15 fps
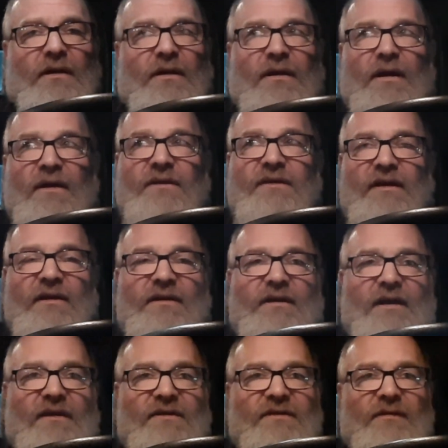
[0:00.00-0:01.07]
I did
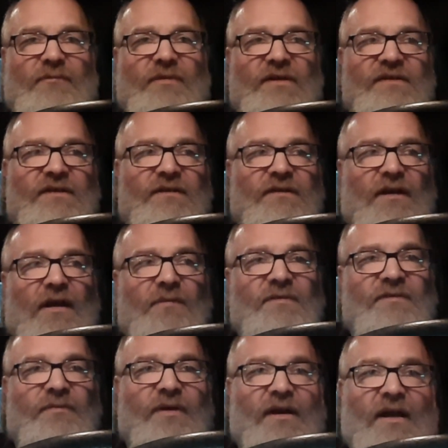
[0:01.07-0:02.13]
get some busy times,
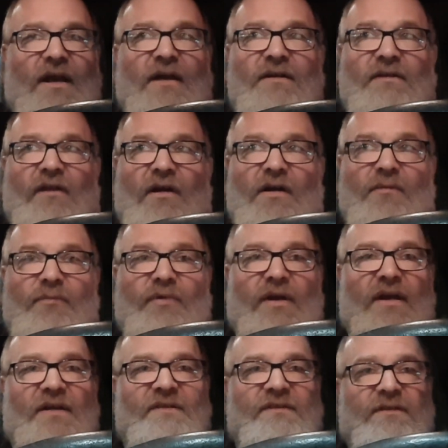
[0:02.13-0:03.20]
but I had long
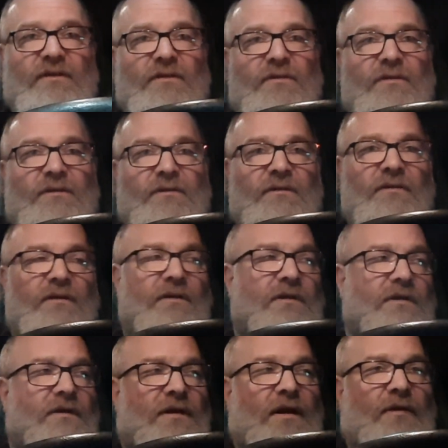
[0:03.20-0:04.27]
breaks too,
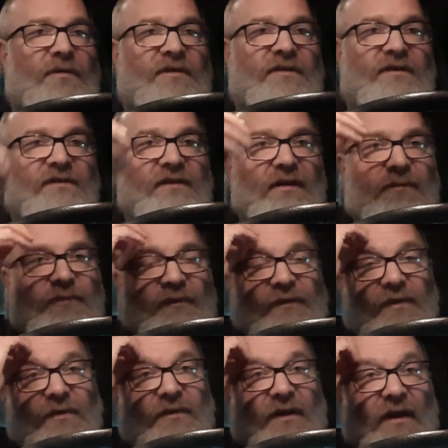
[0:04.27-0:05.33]
and I went to sleep a
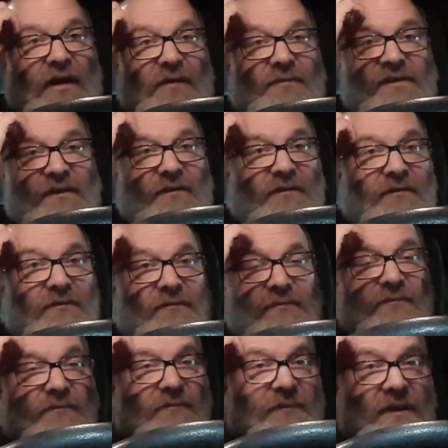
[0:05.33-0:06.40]
few times,
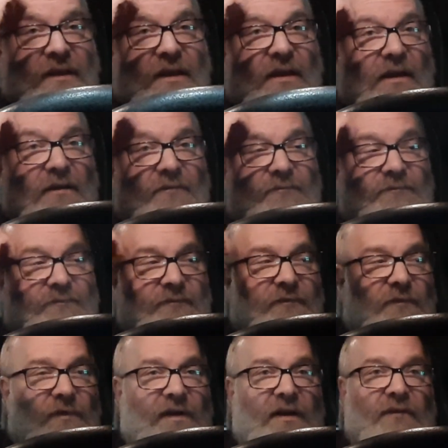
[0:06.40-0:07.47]
and yeah,
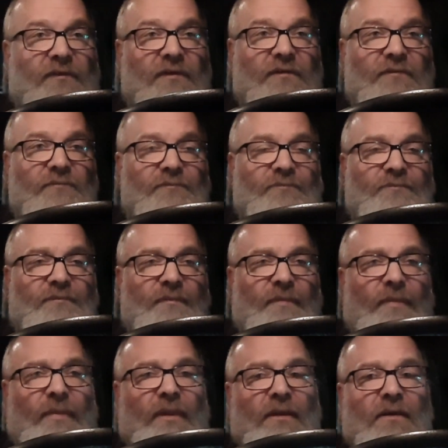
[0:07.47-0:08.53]
whatever.
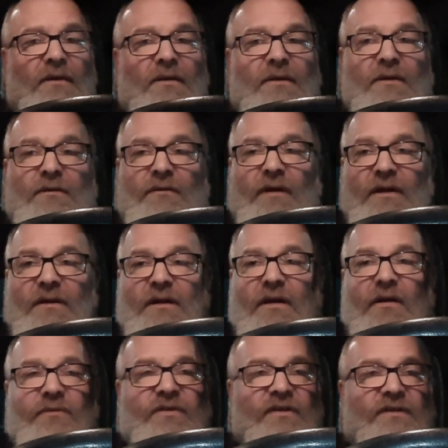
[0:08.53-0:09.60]
Right now
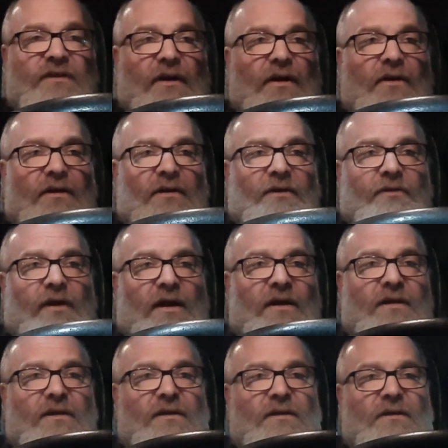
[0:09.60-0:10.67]
I'm just tired and
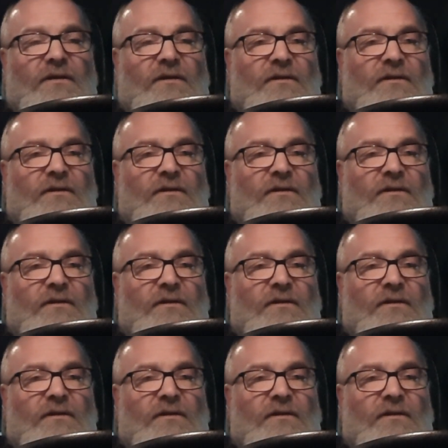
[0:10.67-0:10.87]
cranky.